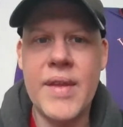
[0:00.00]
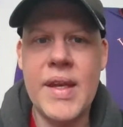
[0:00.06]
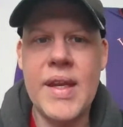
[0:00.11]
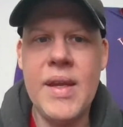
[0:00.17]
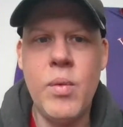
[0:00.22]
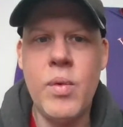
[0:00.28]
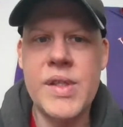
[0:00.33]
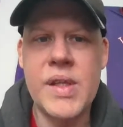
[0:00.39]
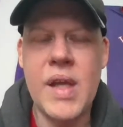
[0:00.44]
that
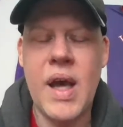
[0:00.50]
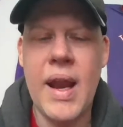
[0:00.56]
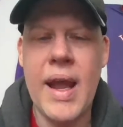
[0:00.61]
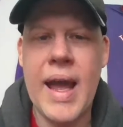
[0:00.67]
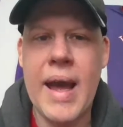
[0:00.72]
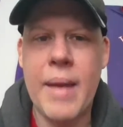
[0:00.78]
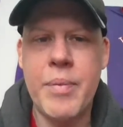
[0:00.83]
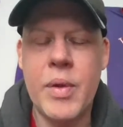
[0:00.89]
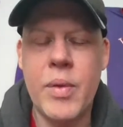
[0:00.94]
he was not
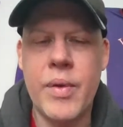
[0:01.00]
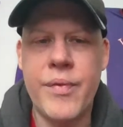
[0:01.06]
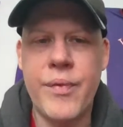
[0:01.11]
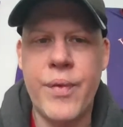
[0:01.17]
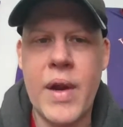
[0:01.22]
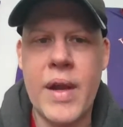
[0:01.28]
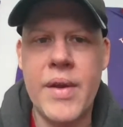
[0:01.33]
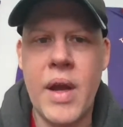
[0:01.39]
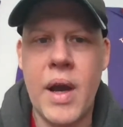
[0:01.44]
happy with
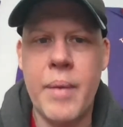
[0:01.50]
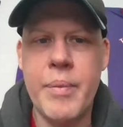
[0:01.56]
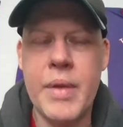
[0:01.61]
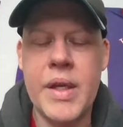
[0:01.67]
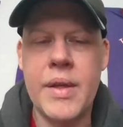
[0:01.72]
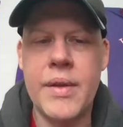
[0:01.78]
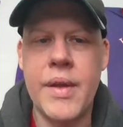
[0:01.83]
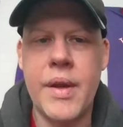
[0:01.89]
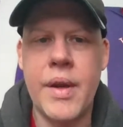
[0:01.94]
Fred not
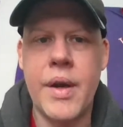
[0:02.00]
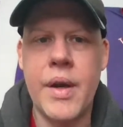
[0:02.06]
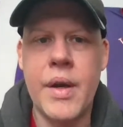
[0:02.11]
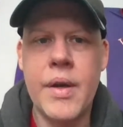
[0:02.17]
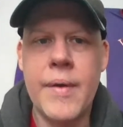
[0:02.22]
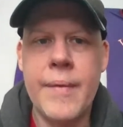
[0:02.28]
being there.